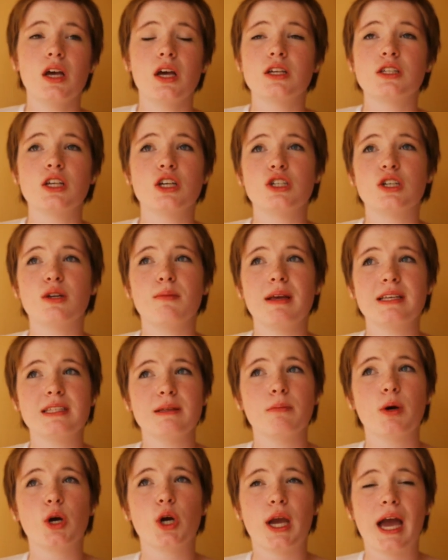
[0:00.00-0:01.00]
such an
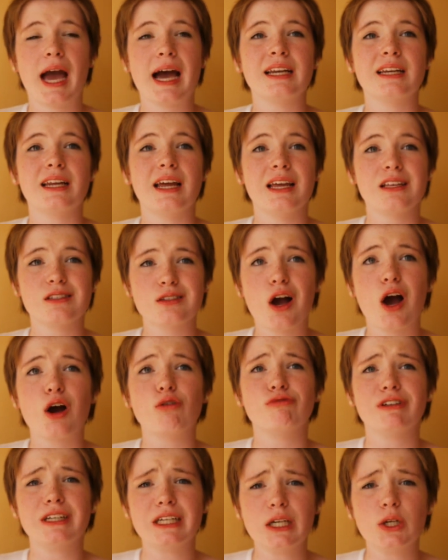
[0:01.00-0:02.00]
amazing book, and it's got
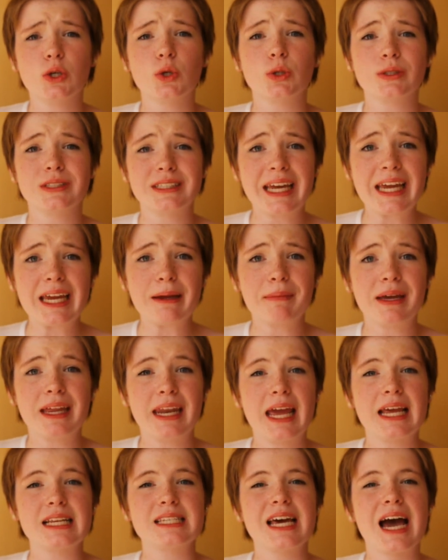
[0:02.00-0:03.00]
a really cool name
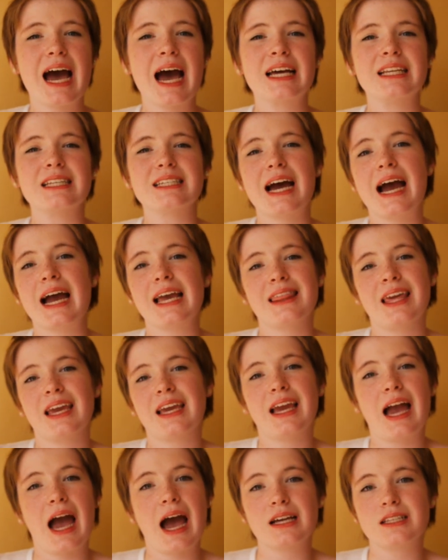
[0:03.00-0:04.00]
in it, and I
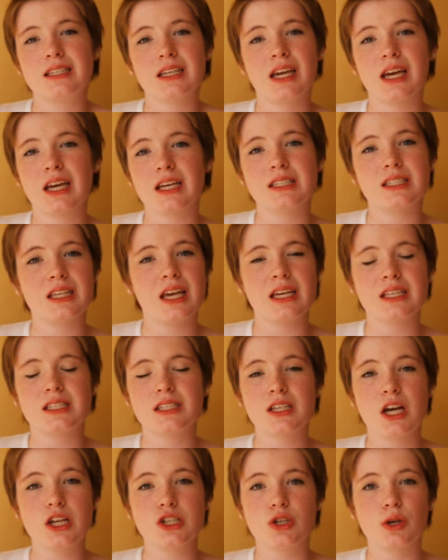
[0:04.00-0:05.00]
think Atticus is
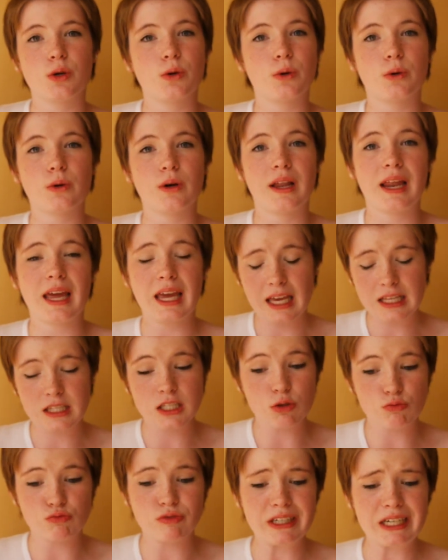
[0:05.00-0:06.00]
such a cool, like, it's
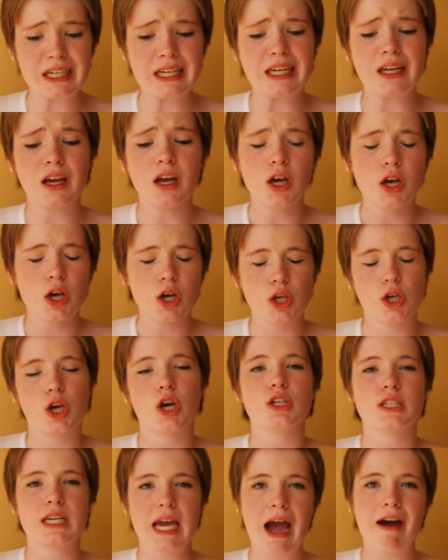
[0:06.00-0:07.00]
a really
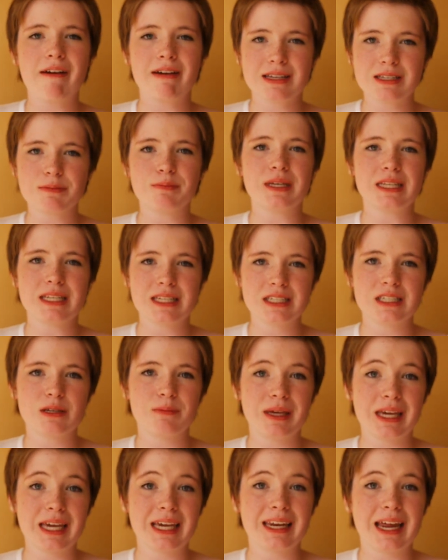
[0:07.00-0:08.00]
good character to
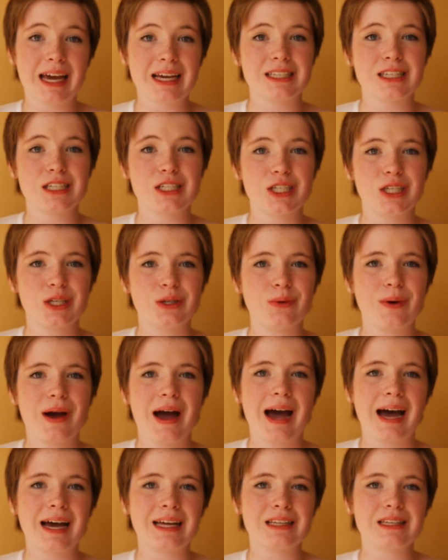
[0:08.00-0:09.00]
be connected to
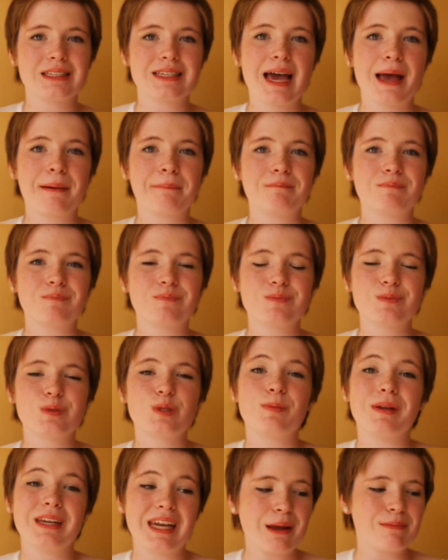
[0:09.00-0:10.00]
and
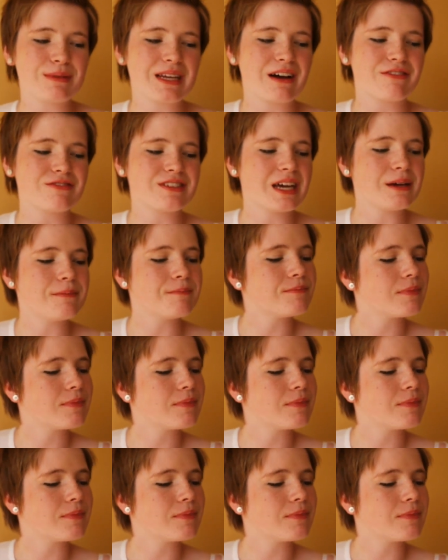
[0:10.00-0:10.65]
to be named after.